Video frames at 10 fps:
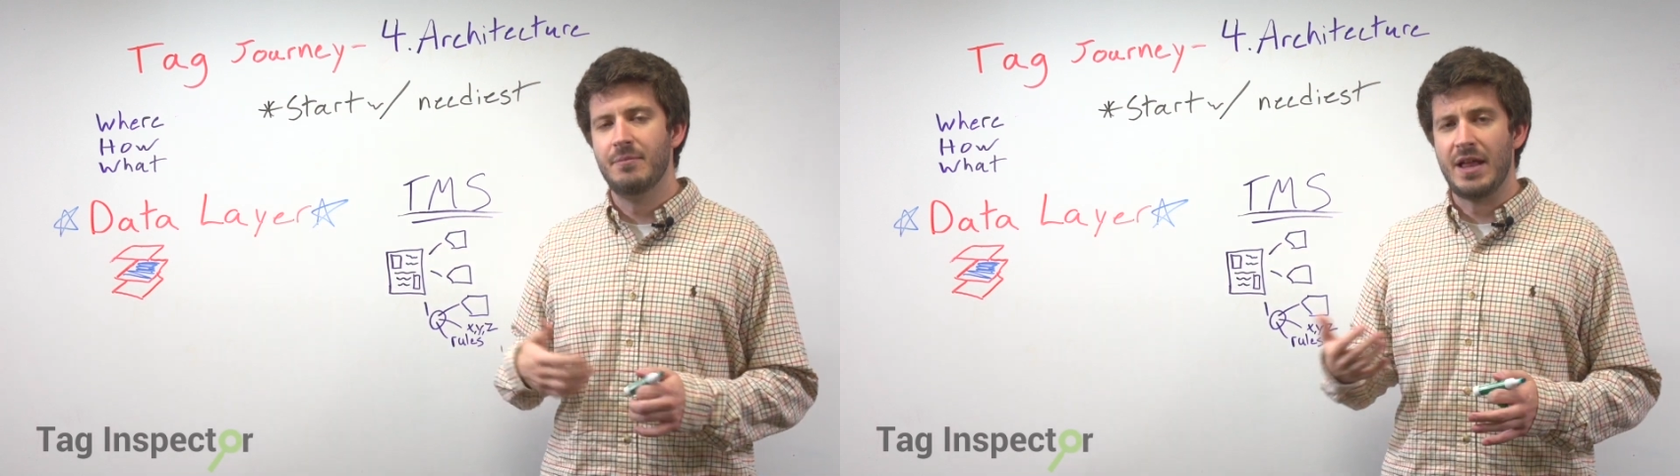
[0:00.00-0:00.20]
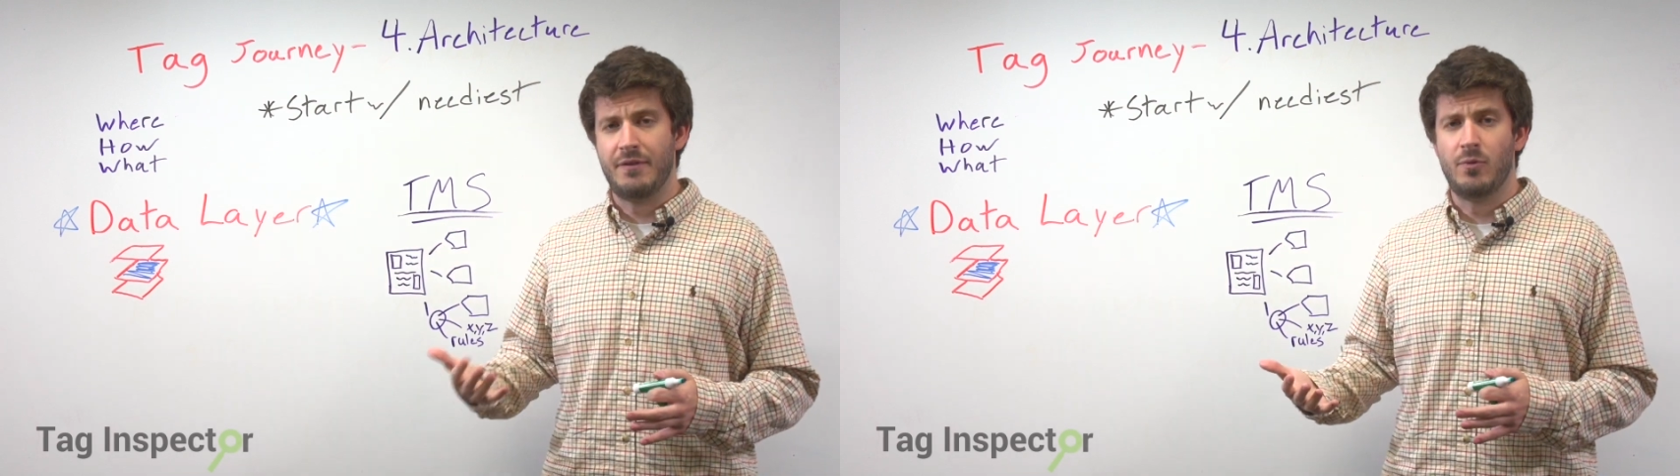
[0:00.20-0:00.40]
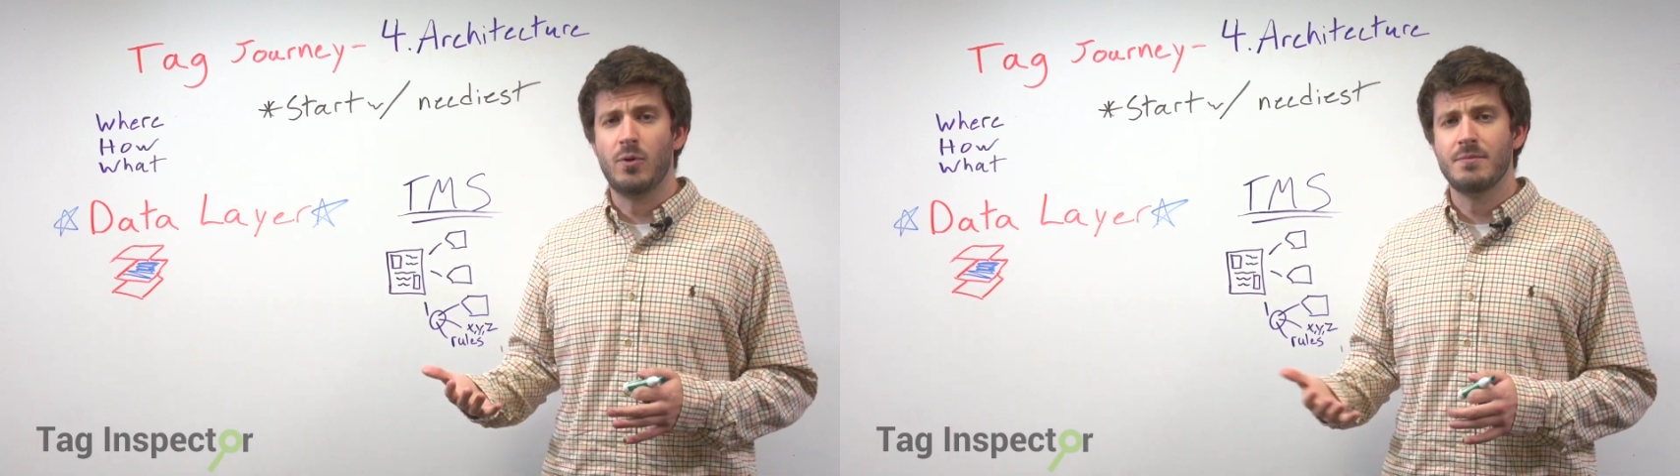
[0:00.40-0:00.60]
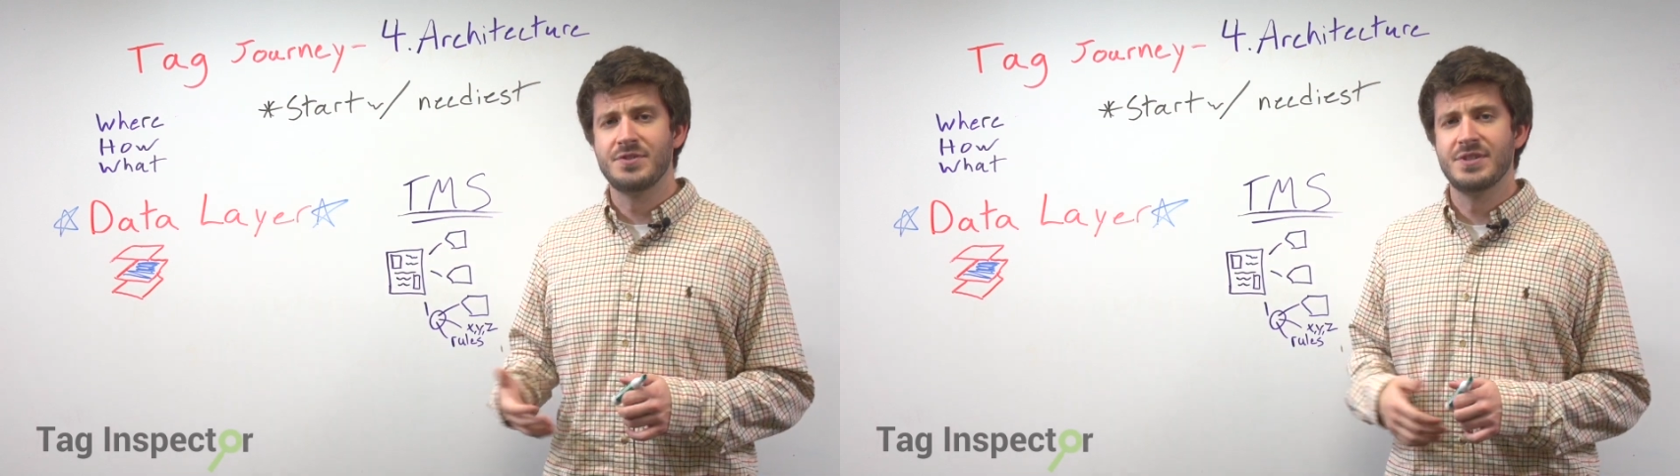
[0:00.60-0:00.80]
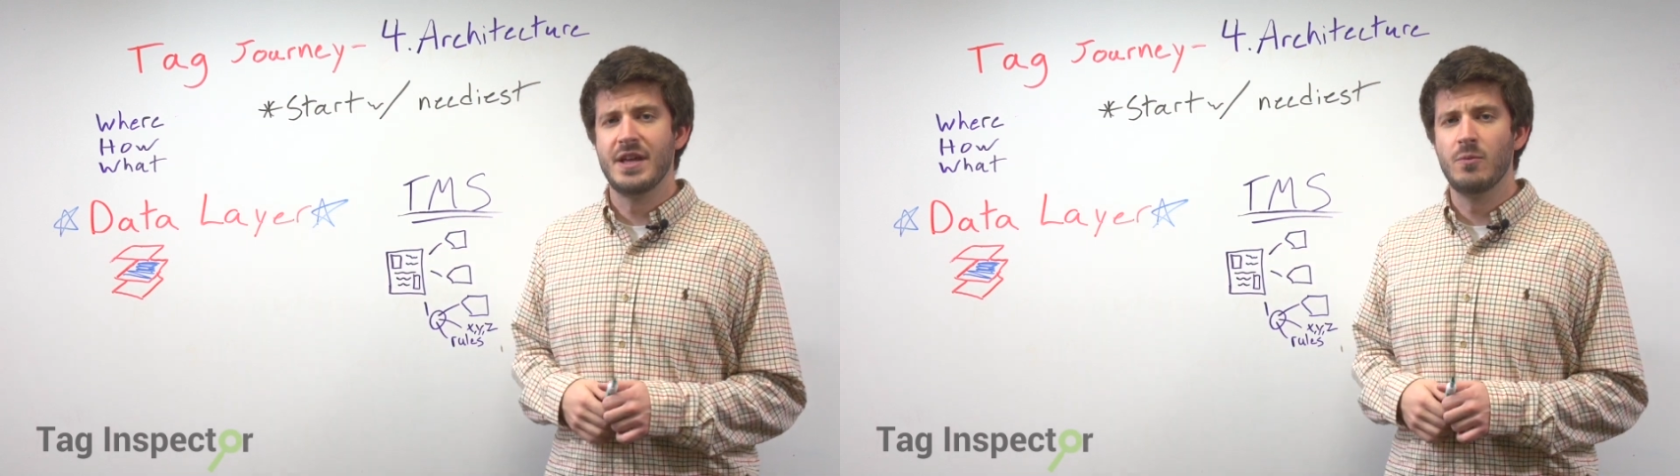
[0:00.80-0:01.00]

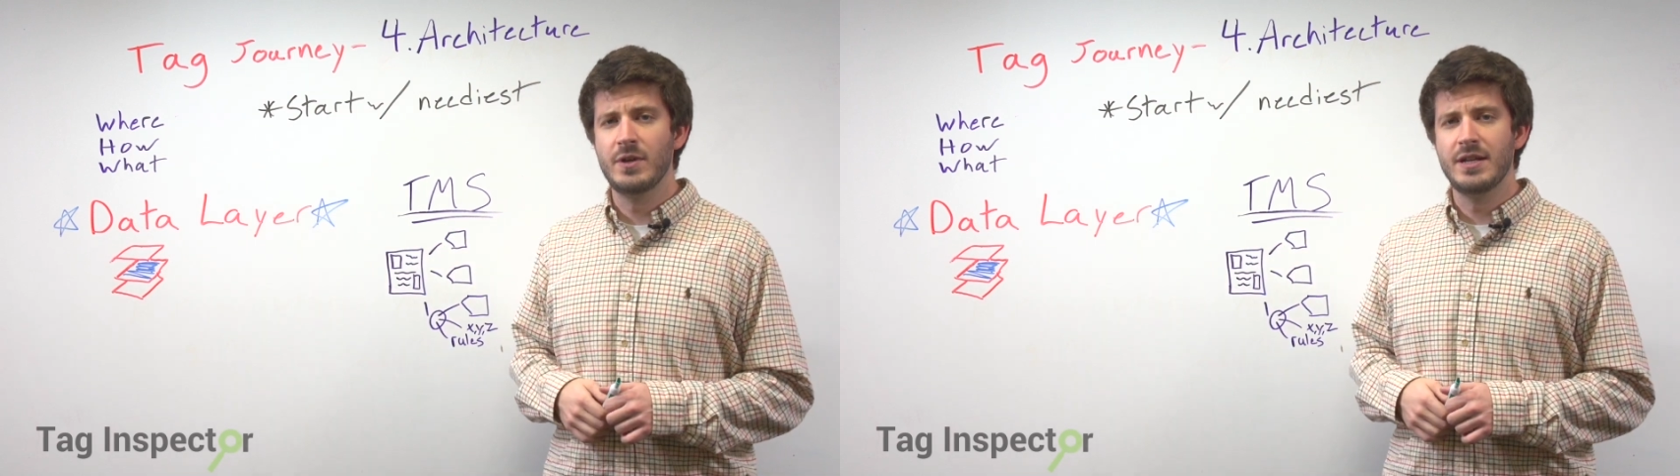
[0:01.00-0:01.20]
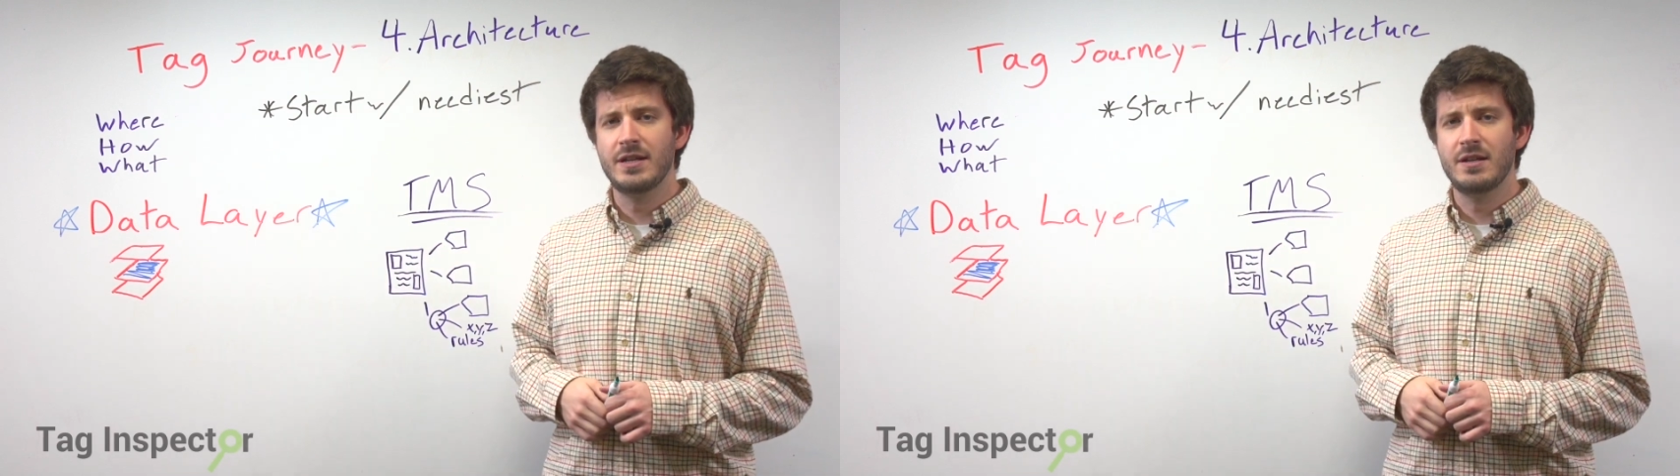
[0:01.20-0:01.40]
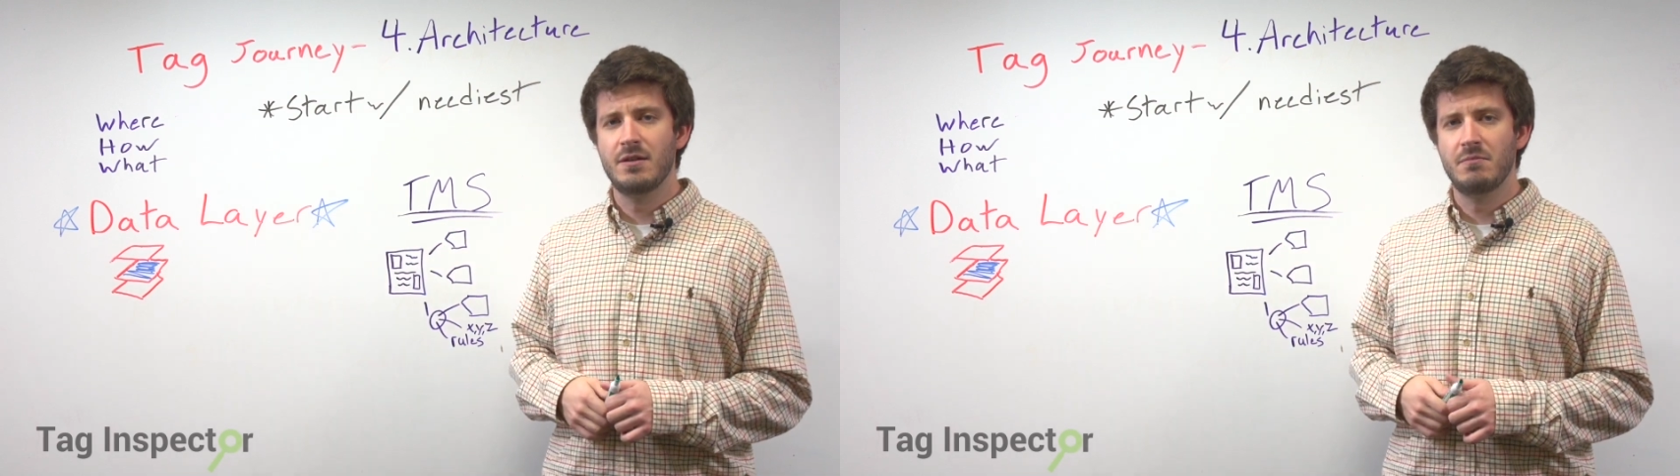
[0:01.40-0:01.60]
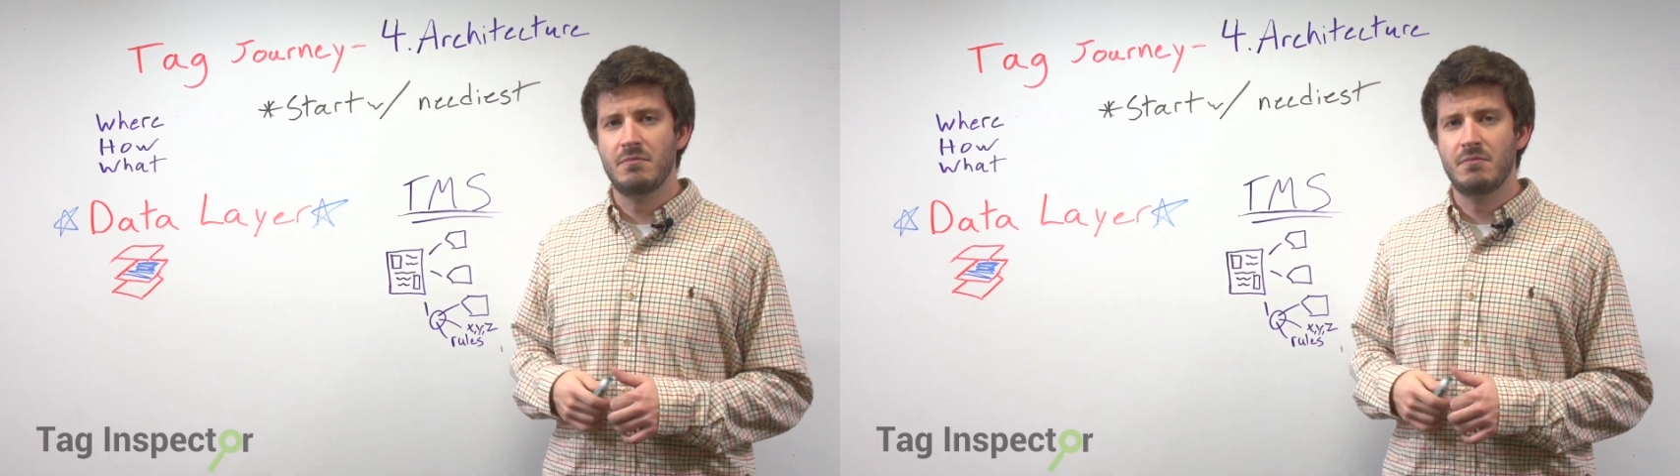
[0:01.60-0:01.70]
platforms that we